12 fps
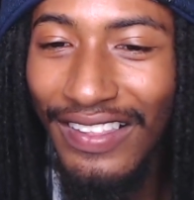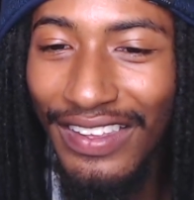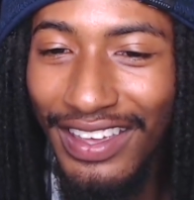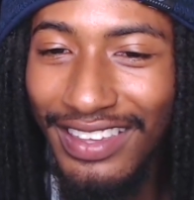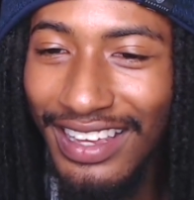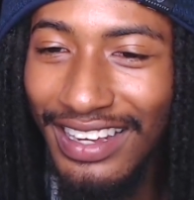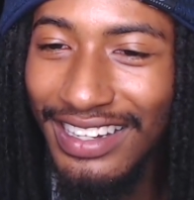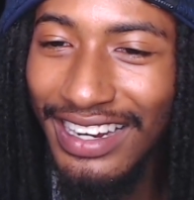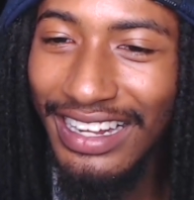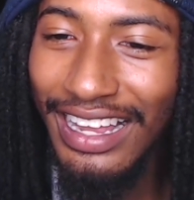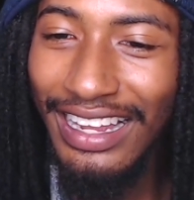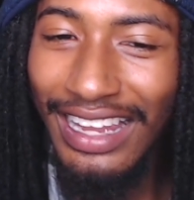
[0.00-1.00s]
He said, did
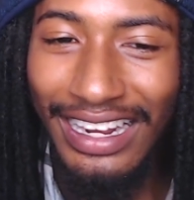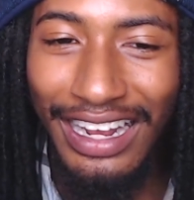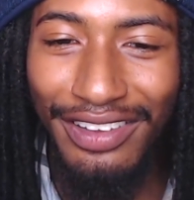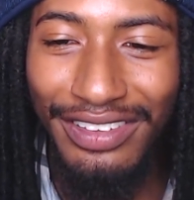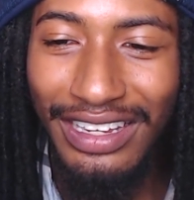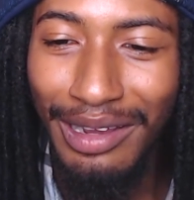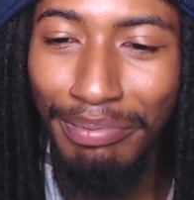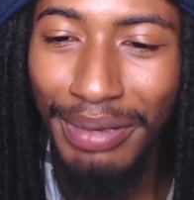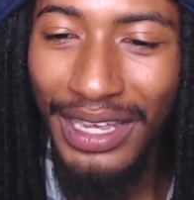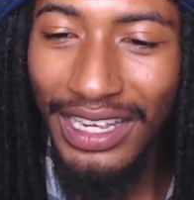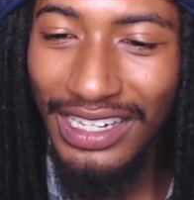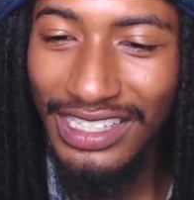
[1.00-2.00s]
not look like I was in a
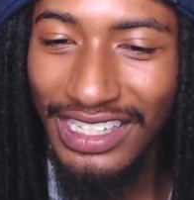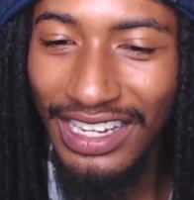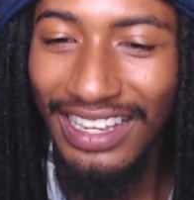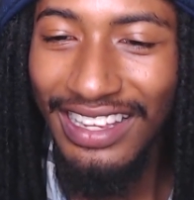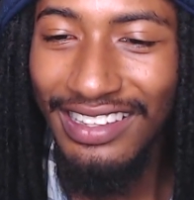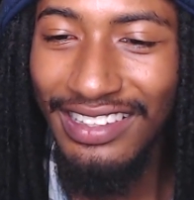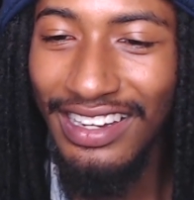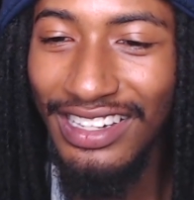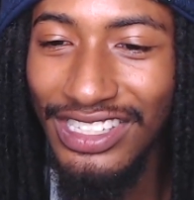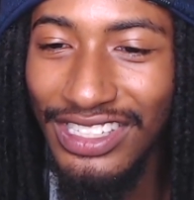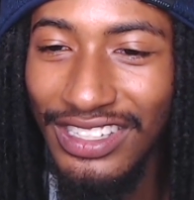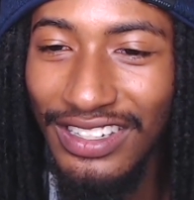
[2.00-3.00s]
pinch? He said, it
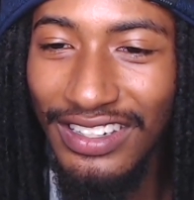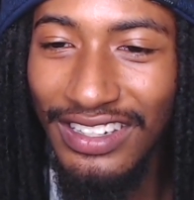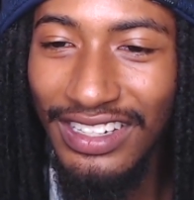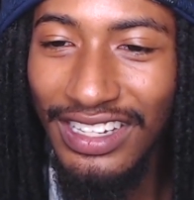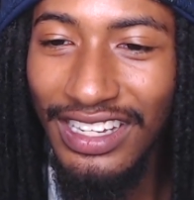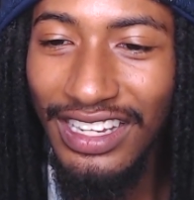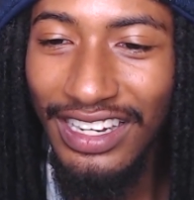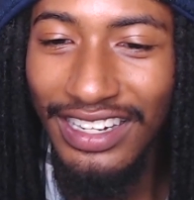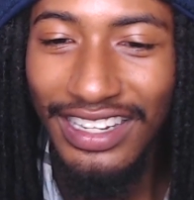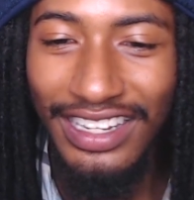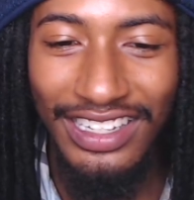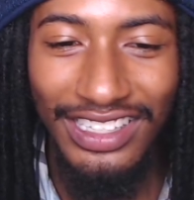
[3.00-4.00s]
sure did.
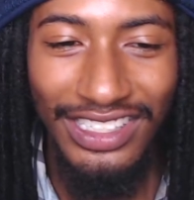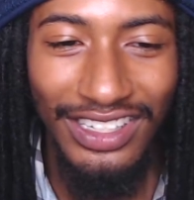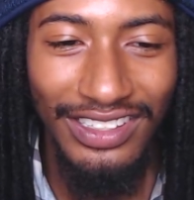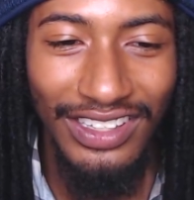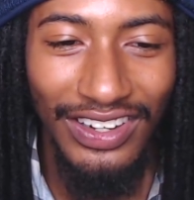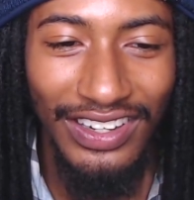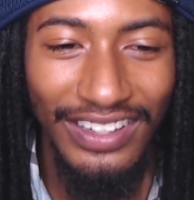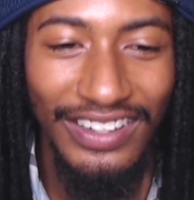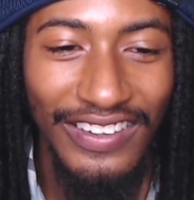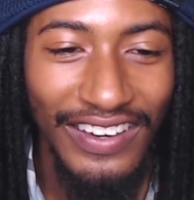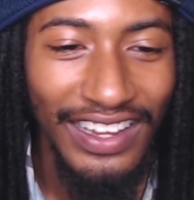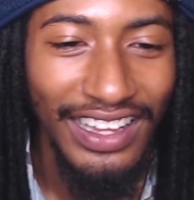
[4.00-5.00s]
Didn't it, Shoto Kun?